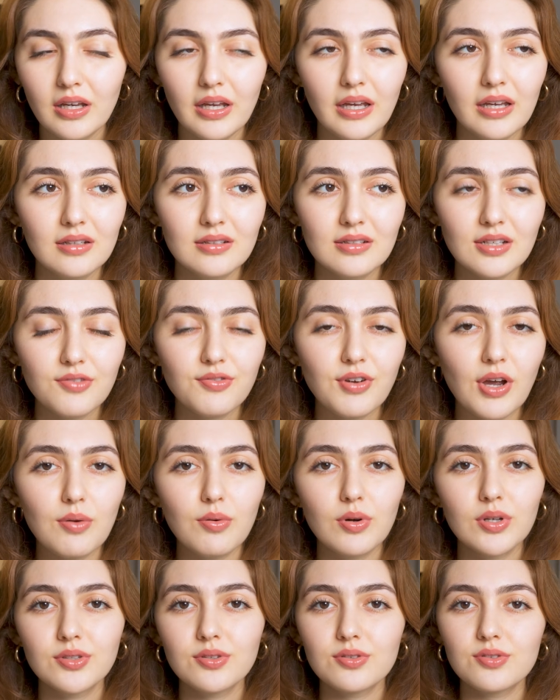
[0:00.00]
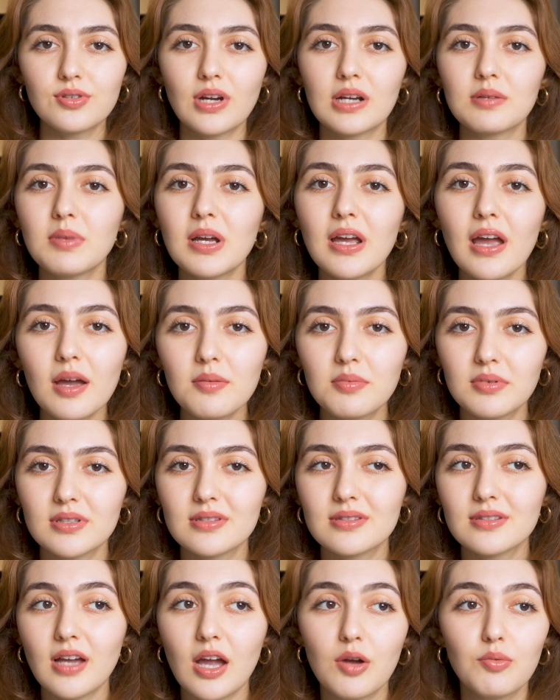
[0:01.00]
And if I want to track my
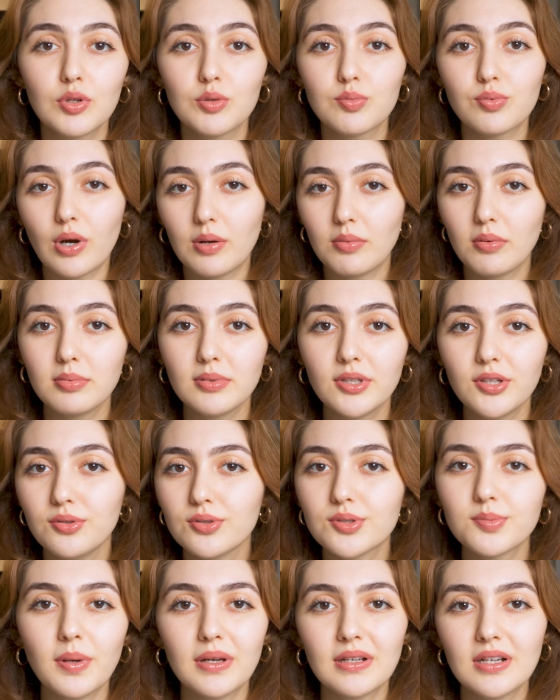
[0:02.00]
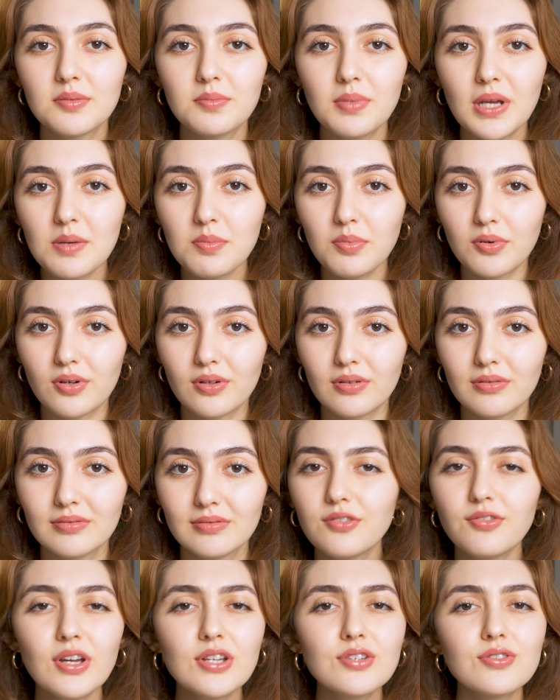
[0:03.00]
habits, I will probably use pen and paper.
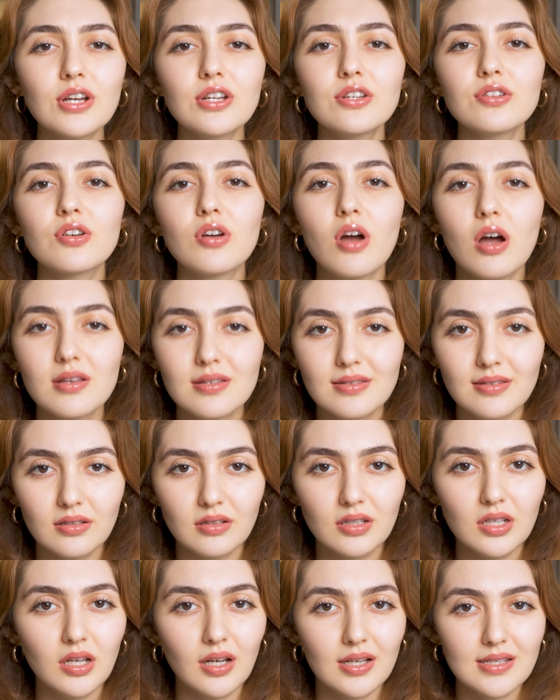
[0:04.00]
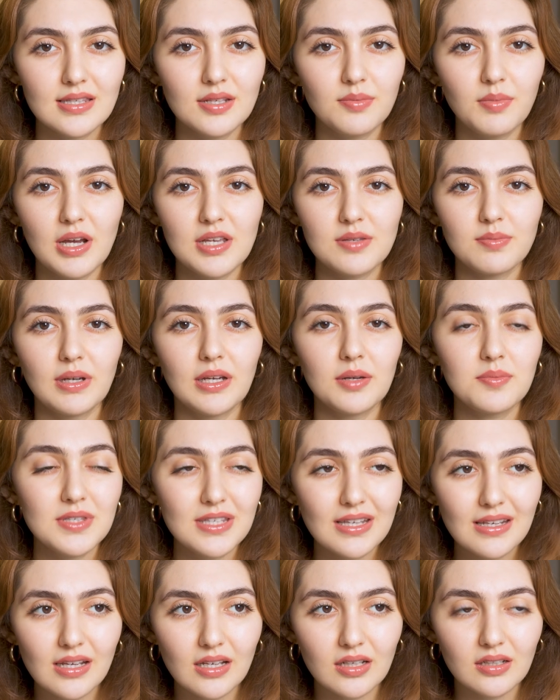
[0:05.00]
If I try to constantly customize my
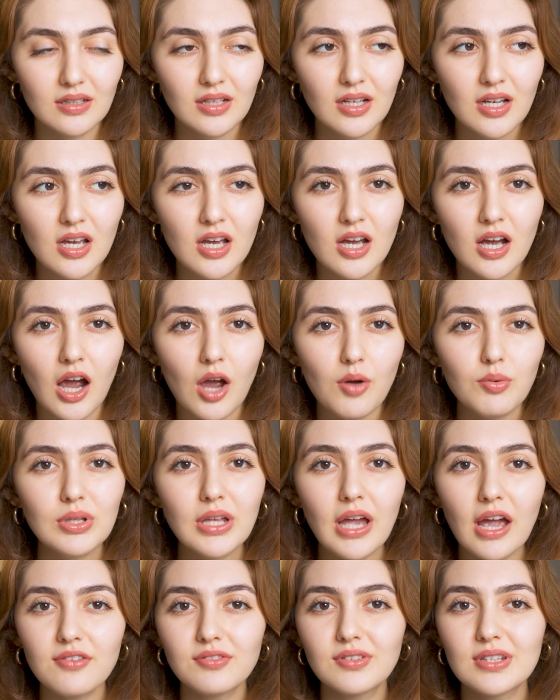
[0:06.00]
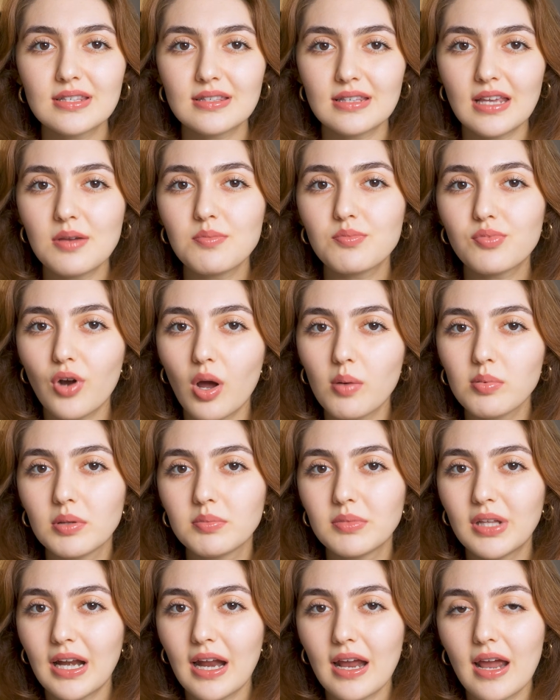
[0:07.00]
Obsidian, I will have the same
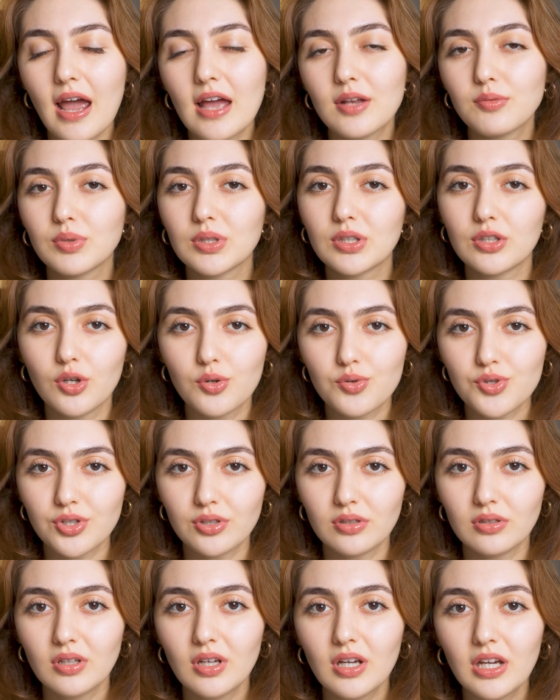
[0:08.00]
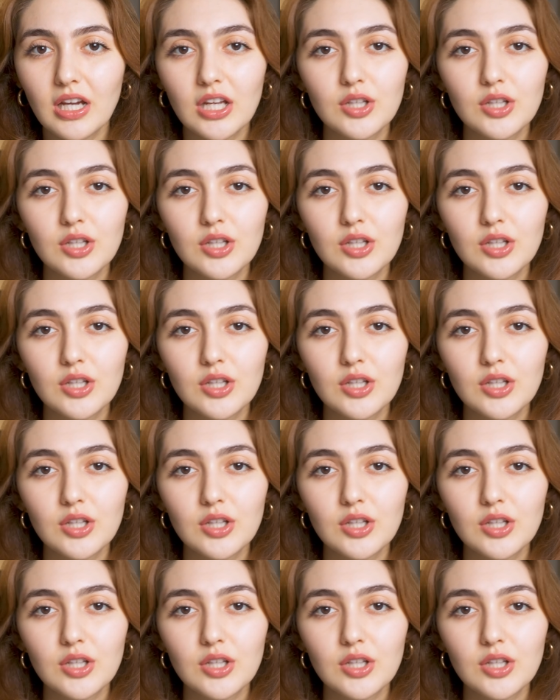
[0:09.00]
problem that I had with Notion.